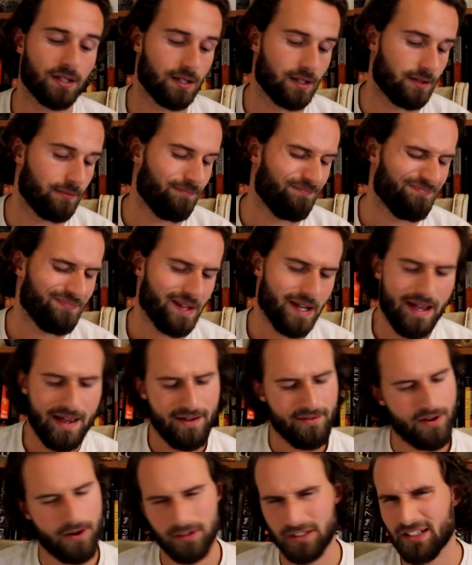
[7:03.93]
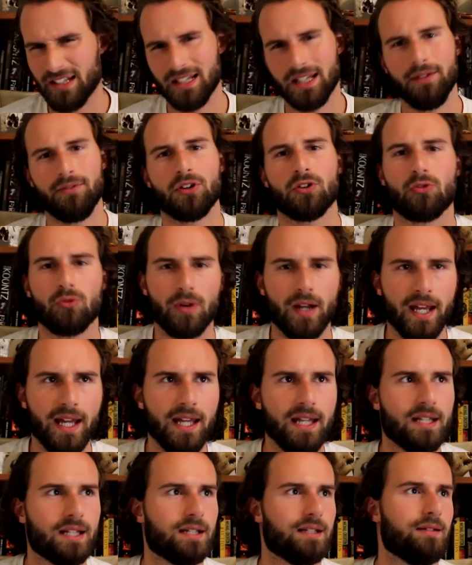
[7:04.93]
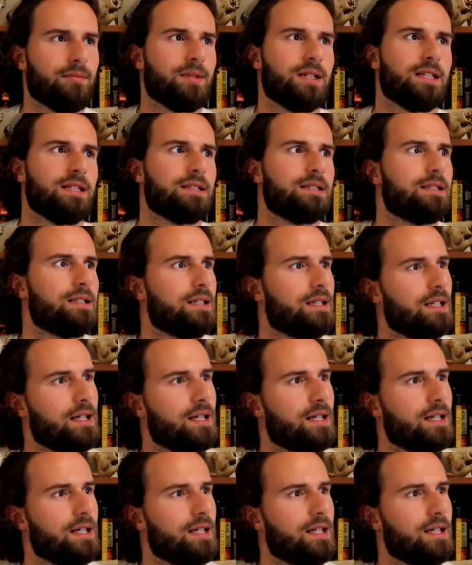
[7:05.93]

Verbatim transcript: Uh, if I was going to give it a grade, I, I mean,